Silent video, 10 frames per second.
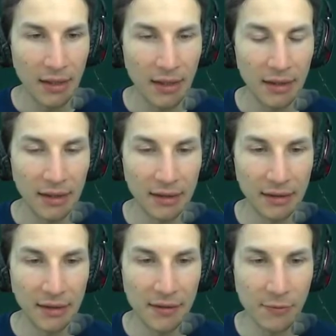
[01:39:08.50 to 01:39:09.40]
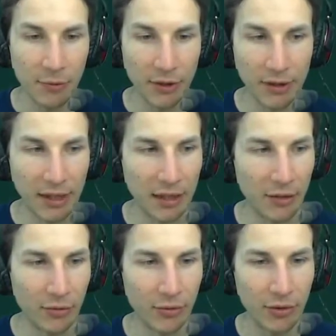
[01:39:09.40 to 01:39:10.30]
and this will
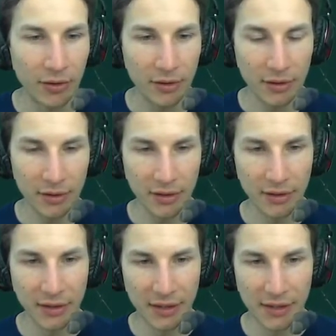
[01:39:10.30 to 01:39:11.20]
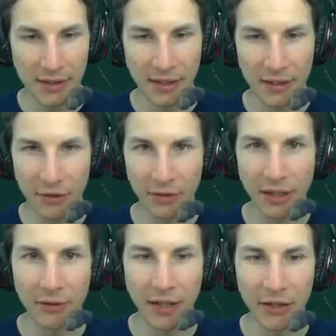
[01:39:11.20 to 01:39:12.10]
now this could
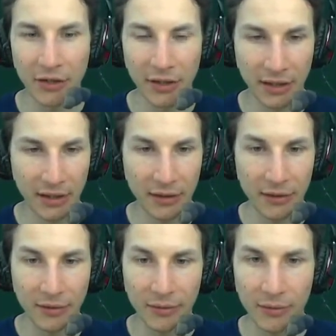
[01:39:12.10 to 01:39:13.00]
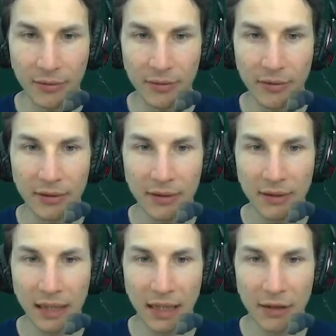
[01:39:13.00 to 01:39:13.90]
now actually
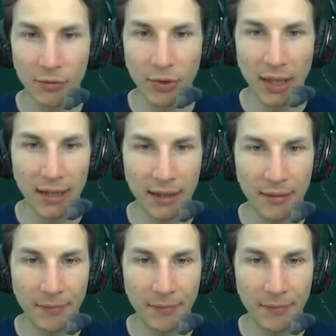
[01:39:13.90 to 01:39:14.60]
take a while.